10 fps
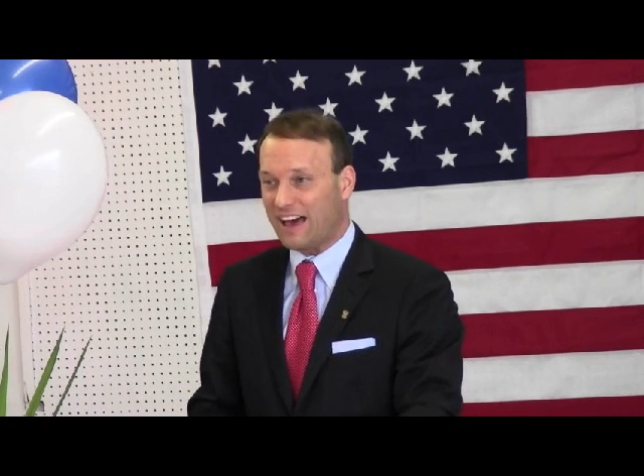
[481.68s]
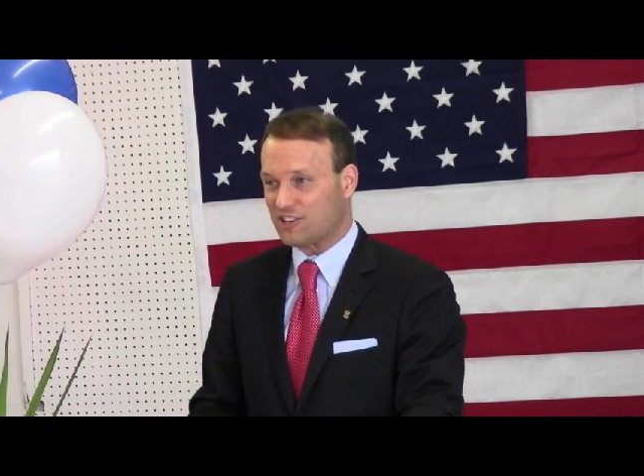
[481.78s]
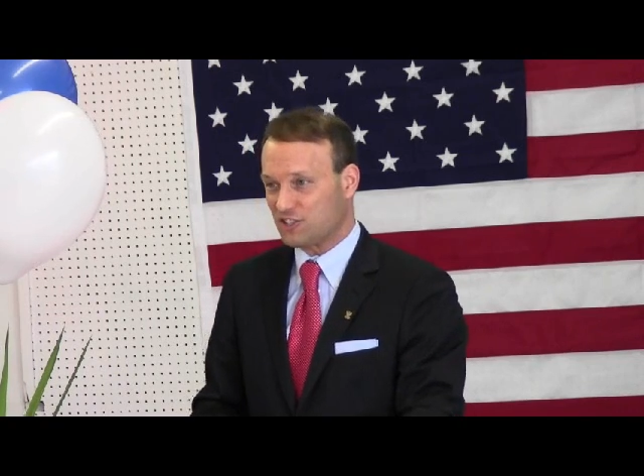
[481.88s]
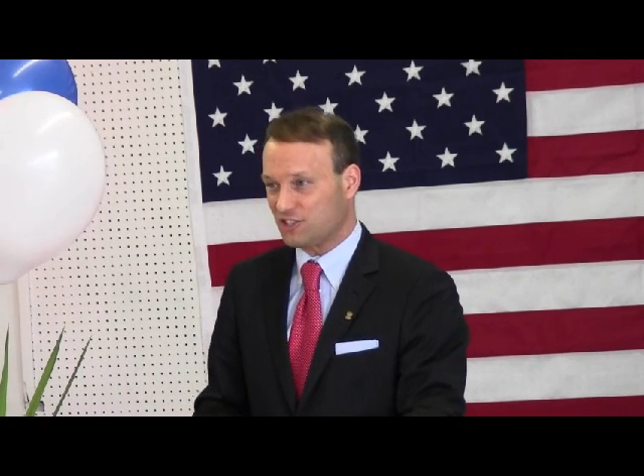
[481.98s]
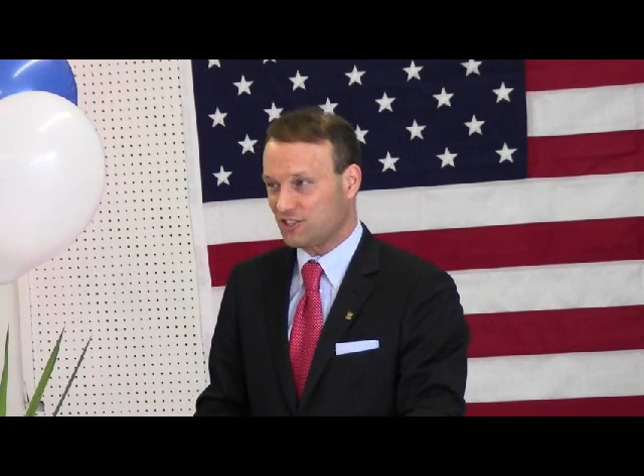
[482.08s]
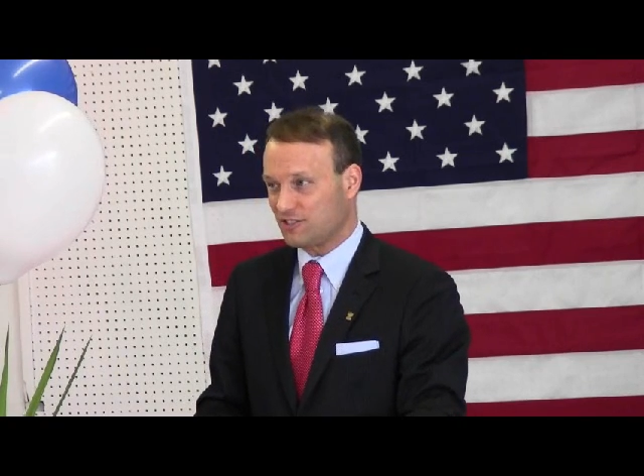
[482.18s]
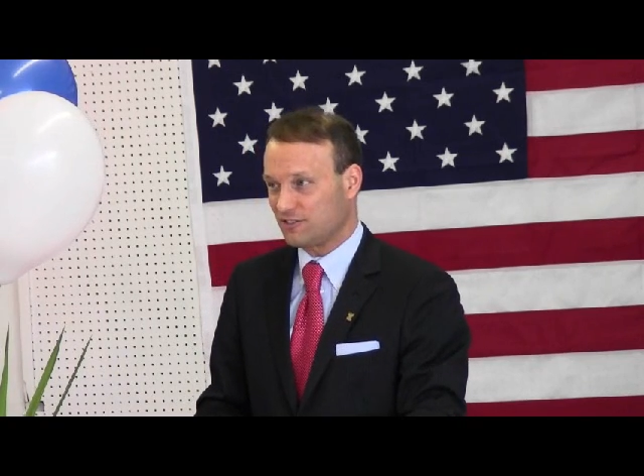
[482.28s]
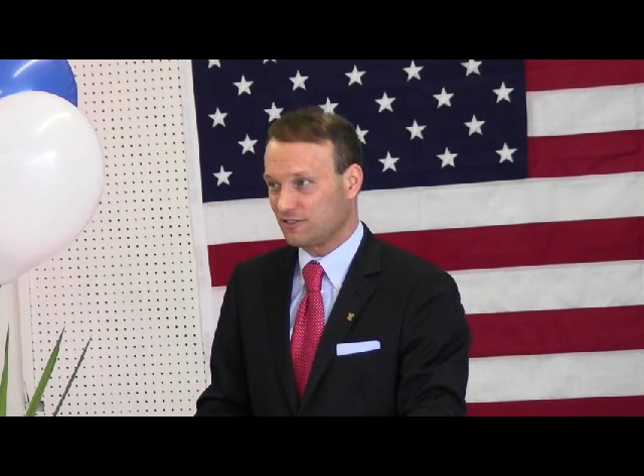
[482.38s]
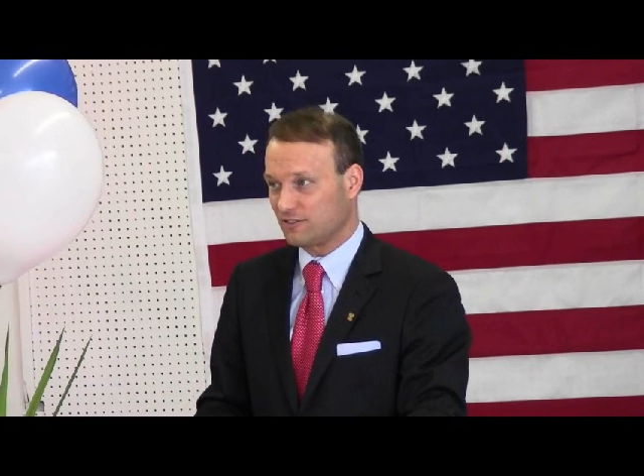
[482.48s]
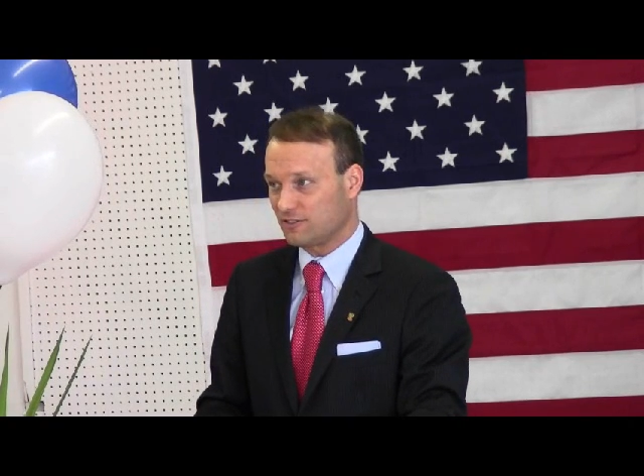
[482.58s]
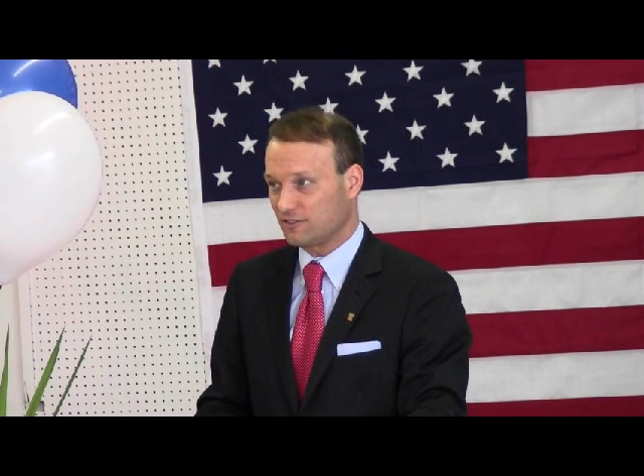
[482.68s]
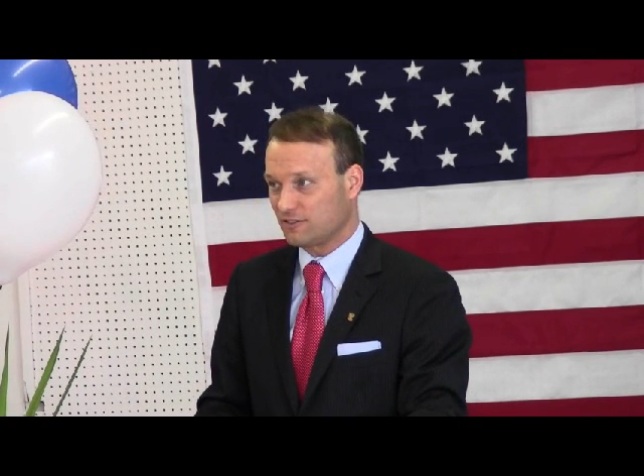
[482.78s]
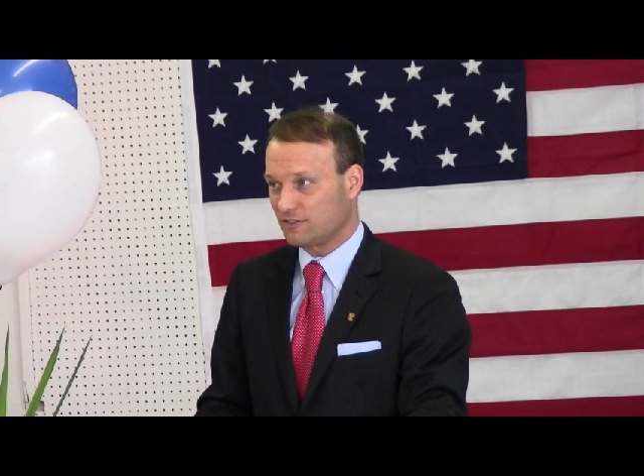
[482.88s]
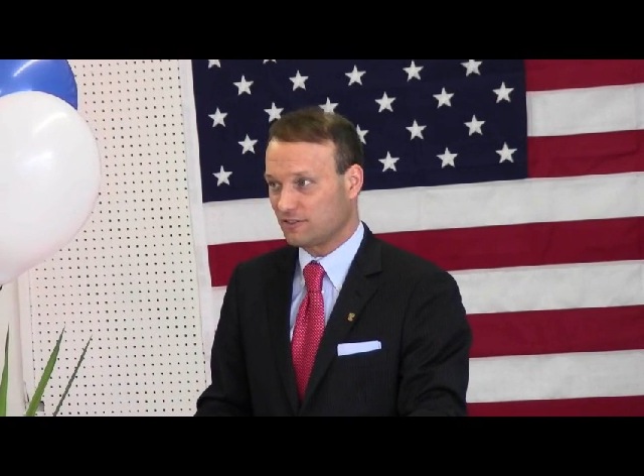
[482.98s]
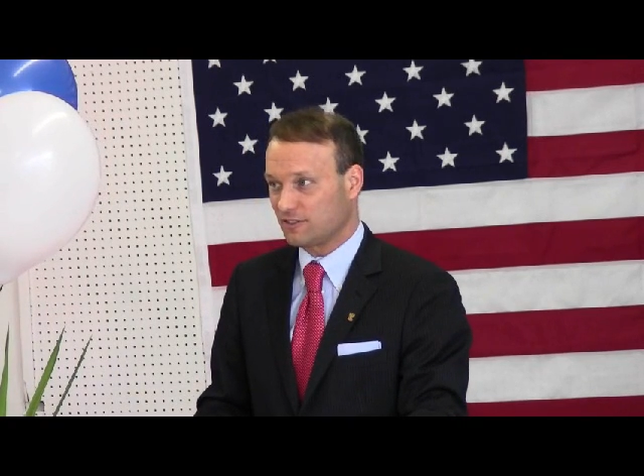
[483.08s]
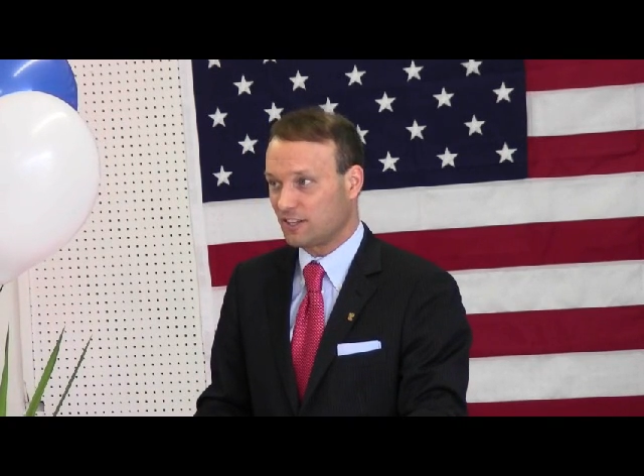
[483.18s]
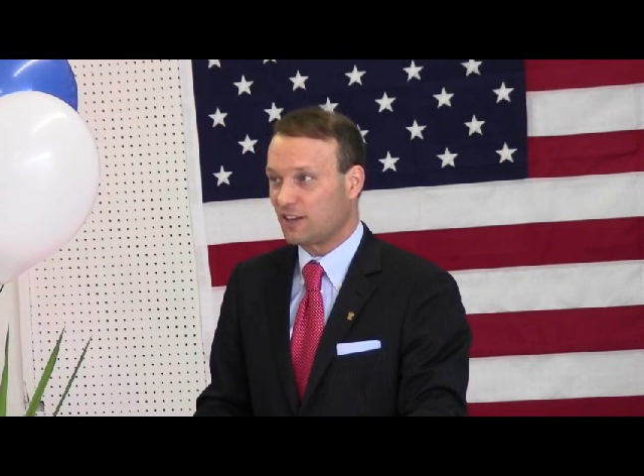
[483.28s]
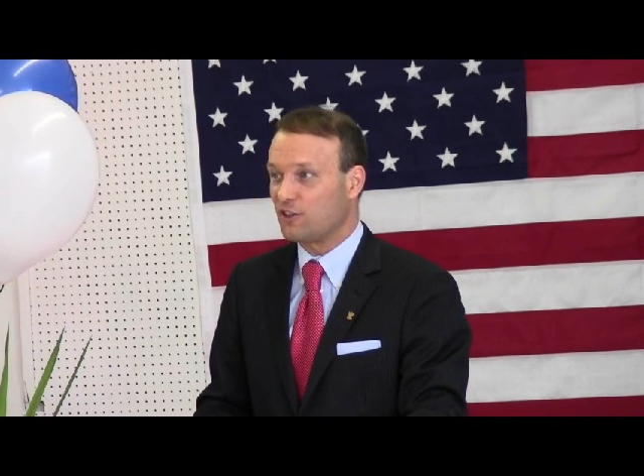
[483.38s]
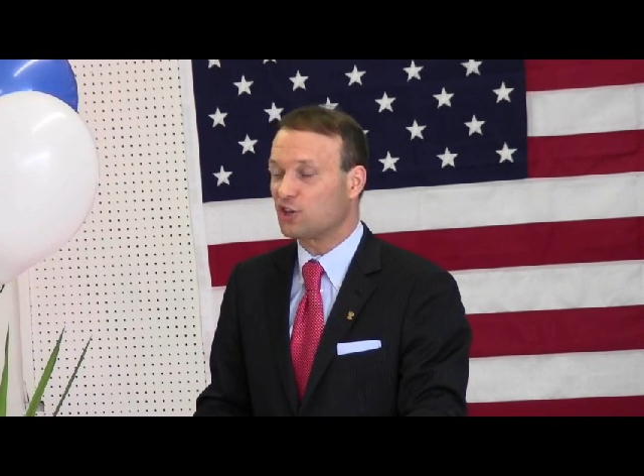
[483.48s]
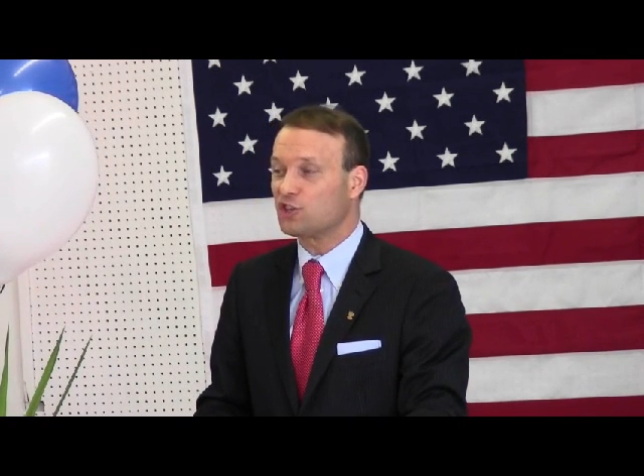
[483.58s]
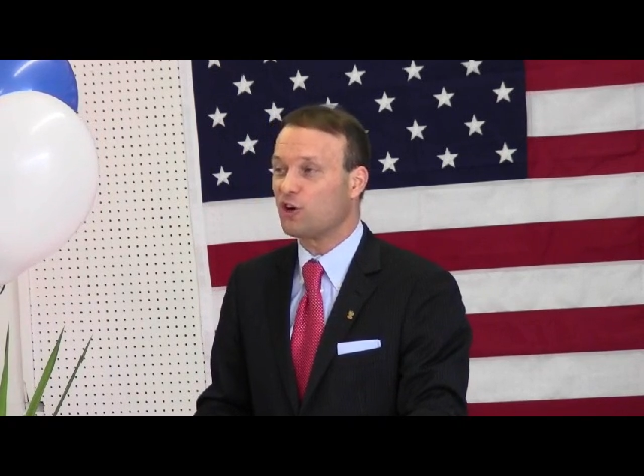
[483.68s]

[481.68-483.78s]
best, this